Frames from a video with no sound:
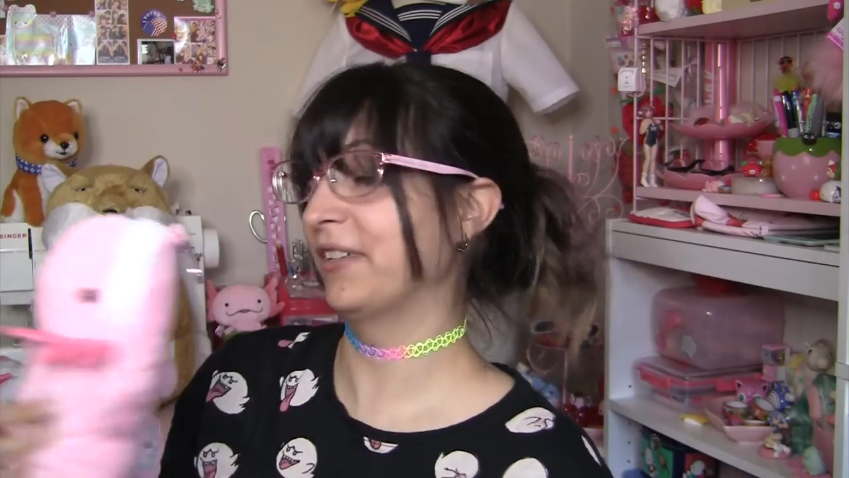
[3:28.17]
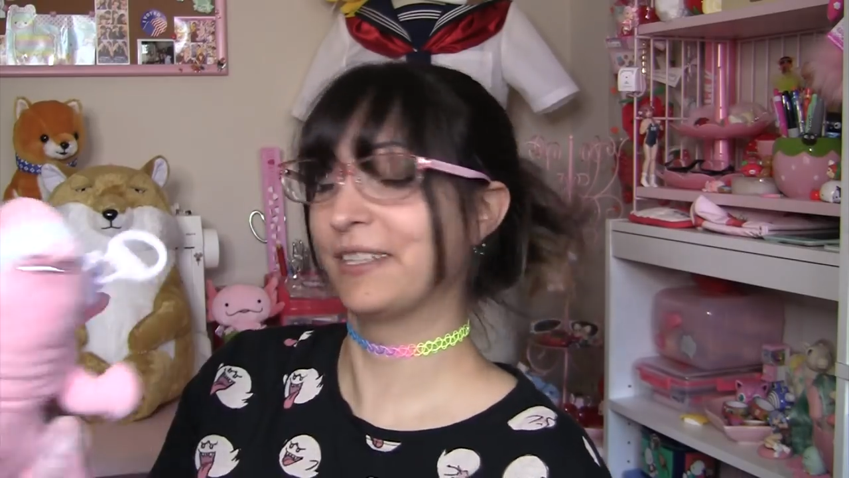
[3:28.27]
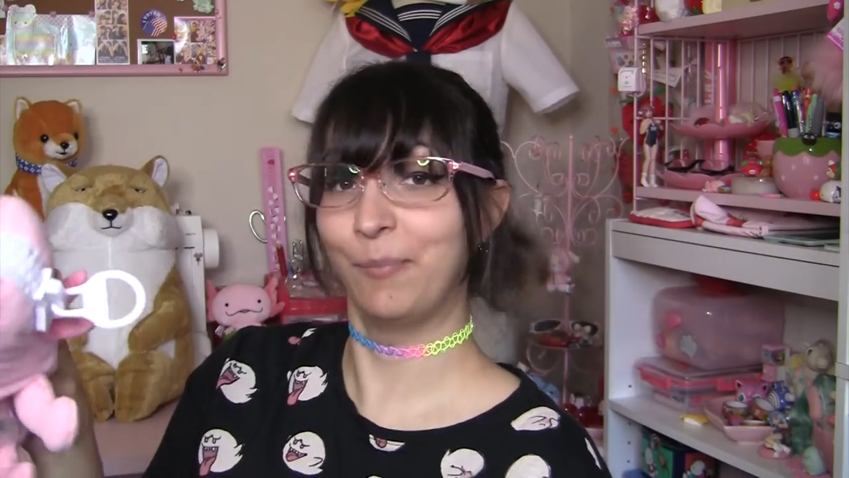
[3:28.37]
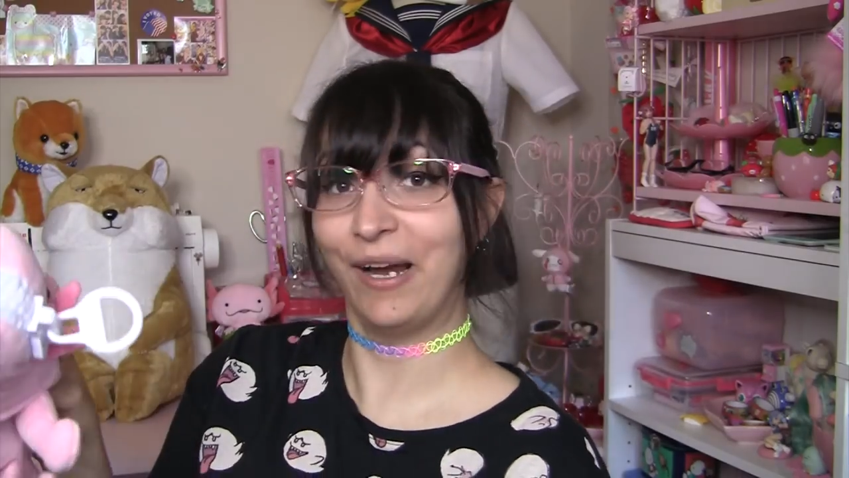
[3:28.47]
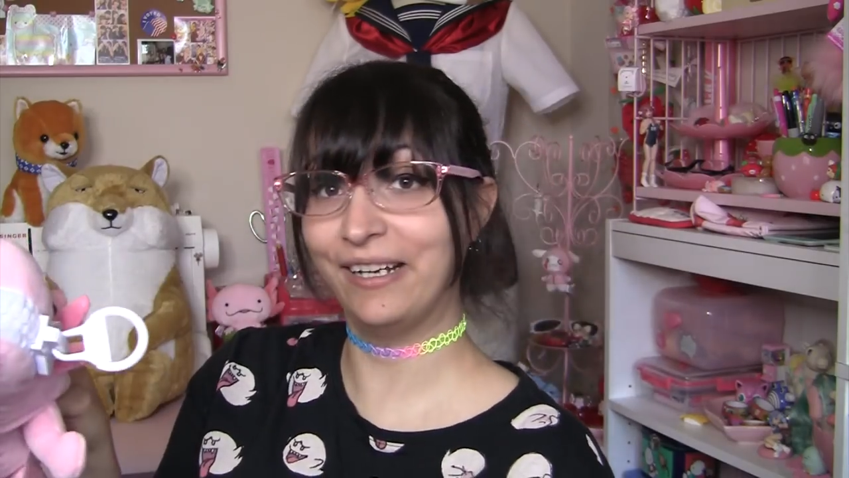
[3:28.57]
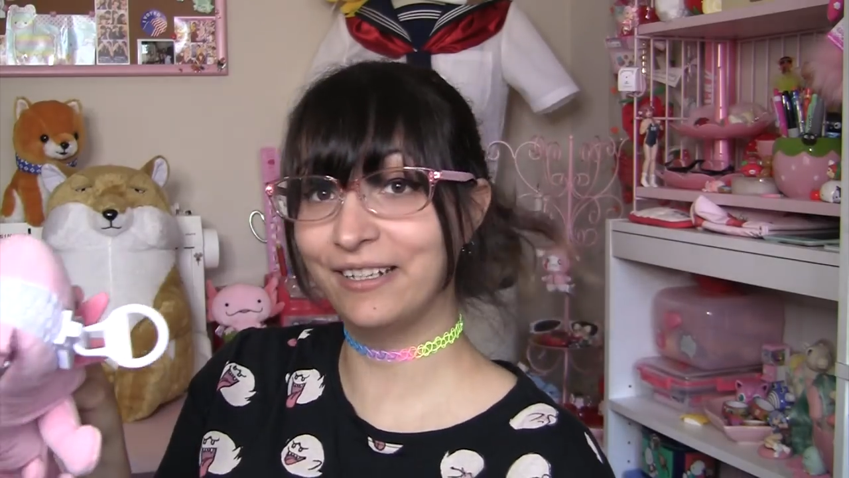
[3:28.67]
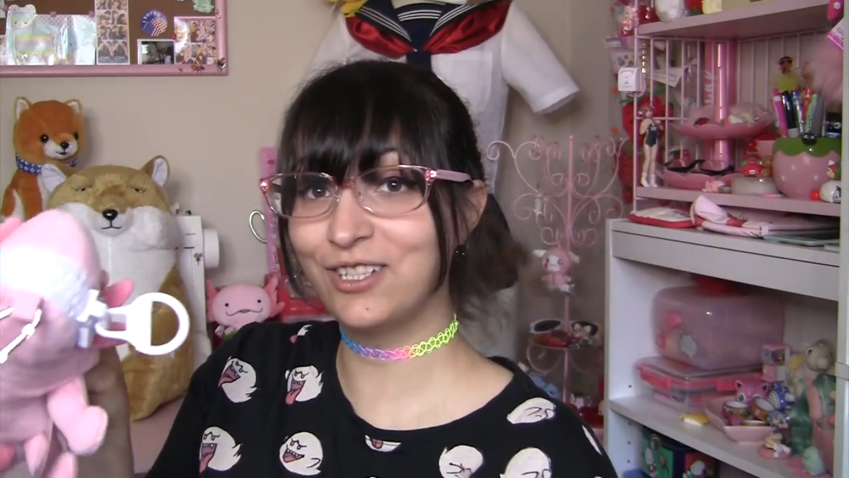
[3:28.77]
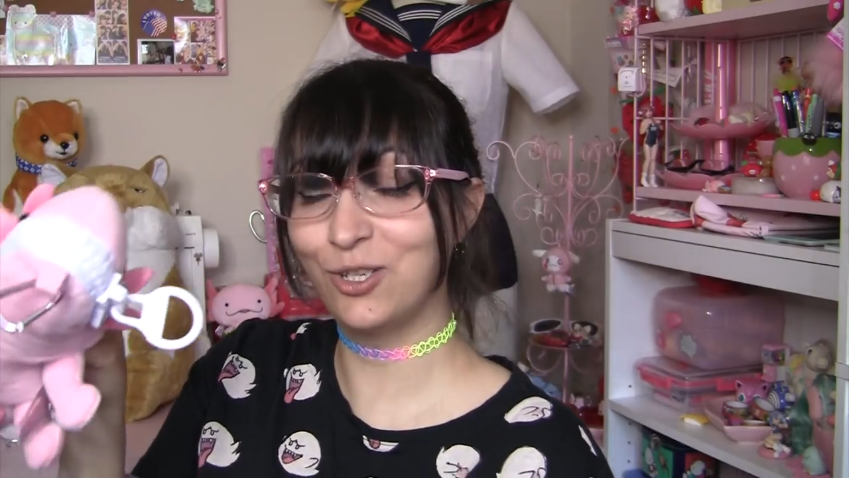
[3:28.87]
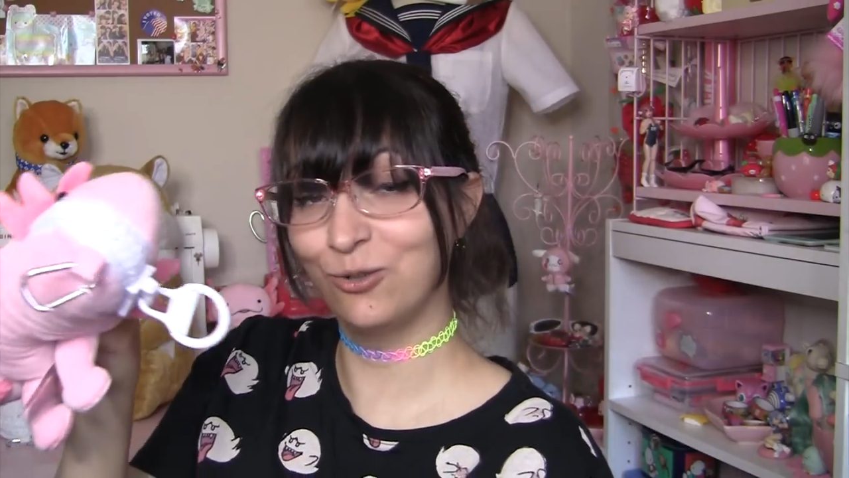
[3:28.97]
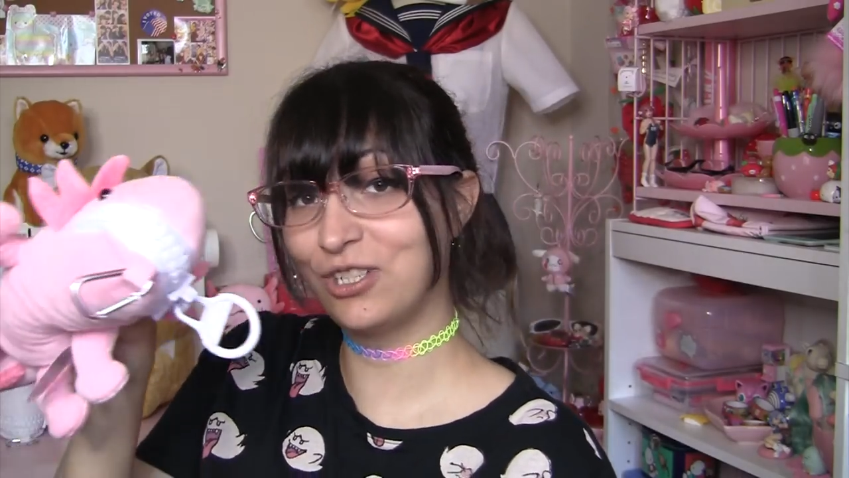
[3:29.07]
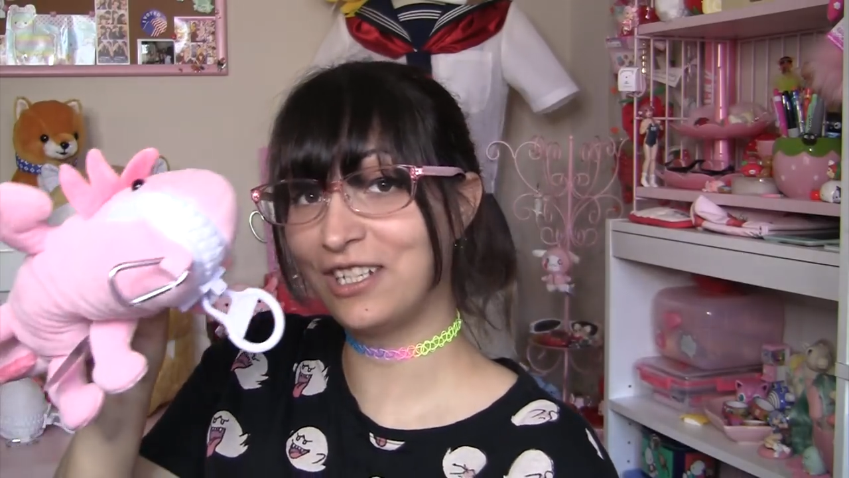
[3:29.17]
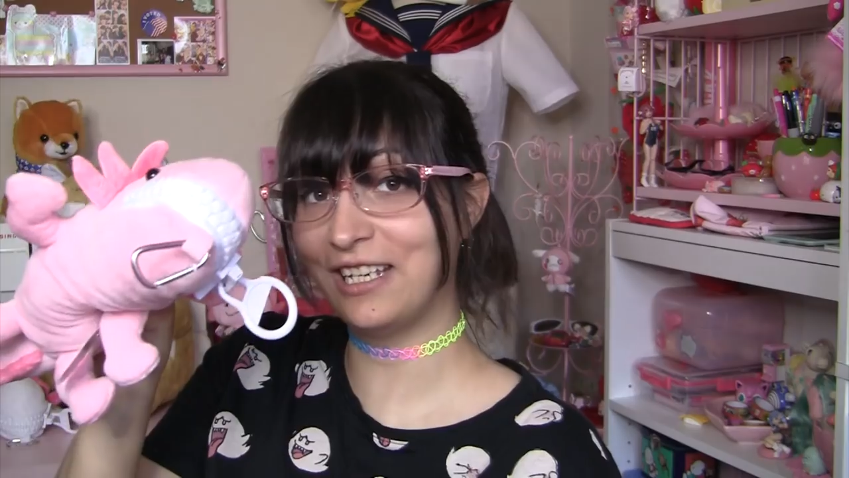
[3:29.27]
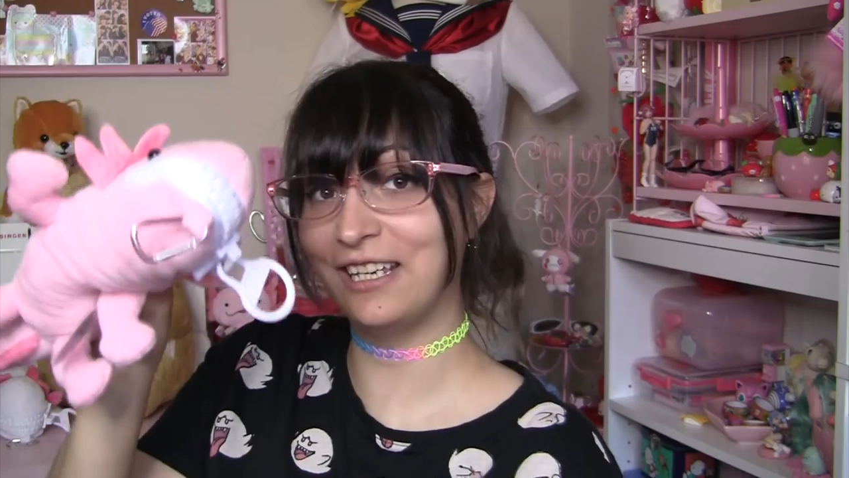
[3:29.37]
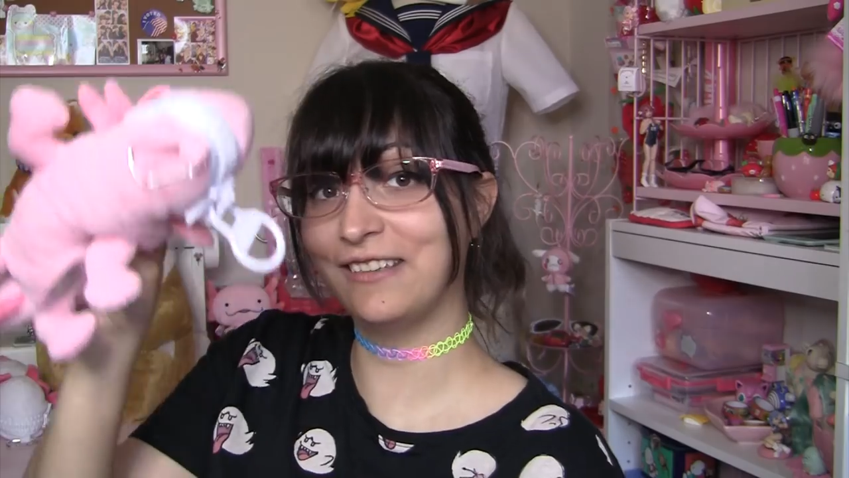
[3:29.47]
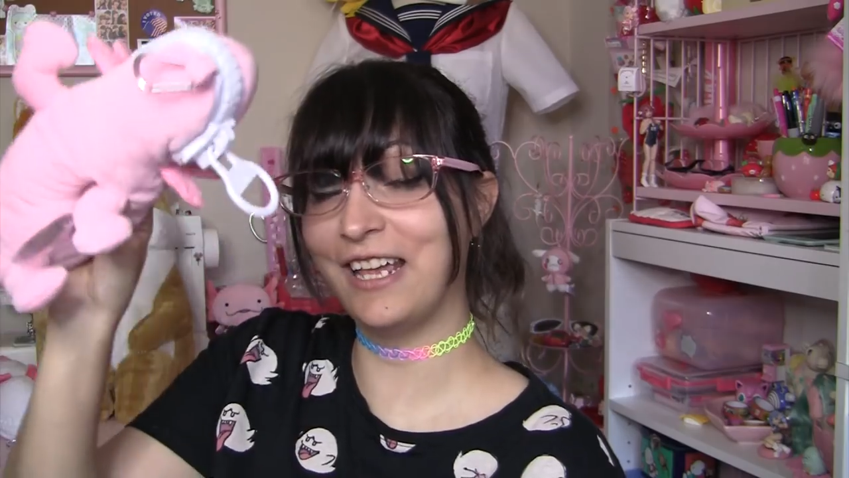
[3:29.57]
despite its huge
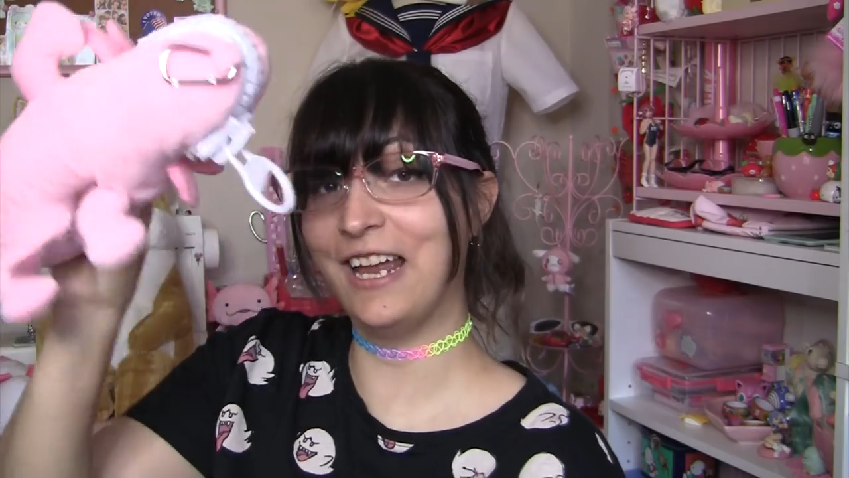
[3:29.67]
teeth,